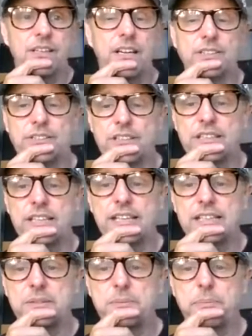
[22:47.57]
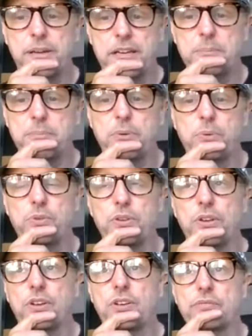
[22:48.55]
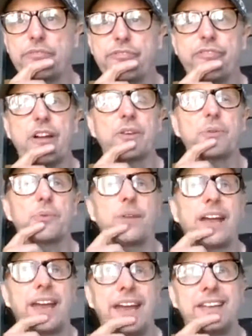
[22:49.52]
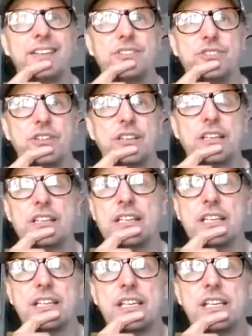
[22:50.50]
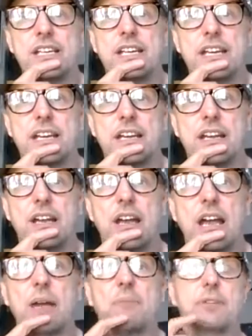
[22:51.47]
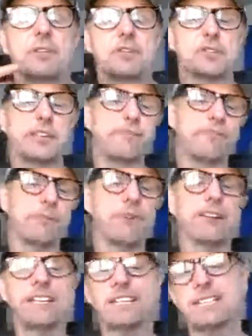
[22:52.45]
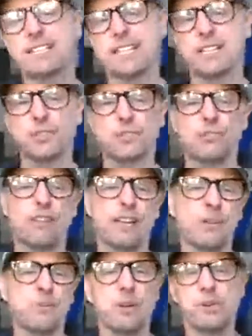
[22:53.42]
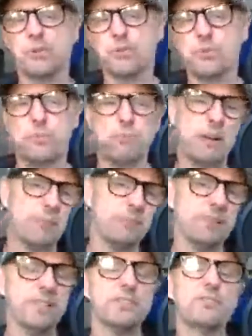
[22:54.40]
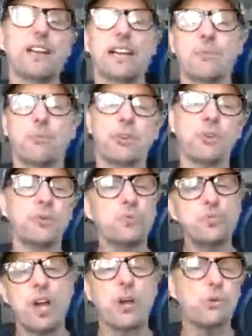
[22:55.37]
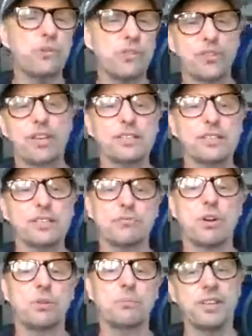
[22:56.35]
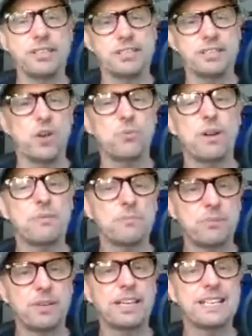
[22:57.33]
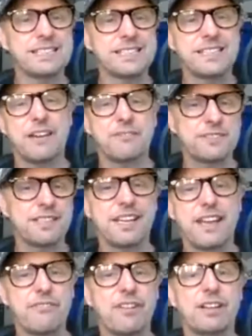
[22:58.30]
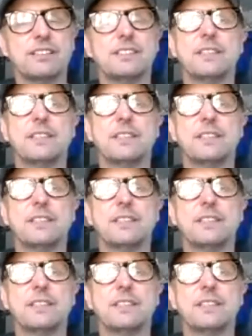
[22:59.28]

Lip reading: And you need people that can funnel that energy, because everyone in this country and around the world are all bumbling around. We all know things are wrong, but there's no one bringing stuff together.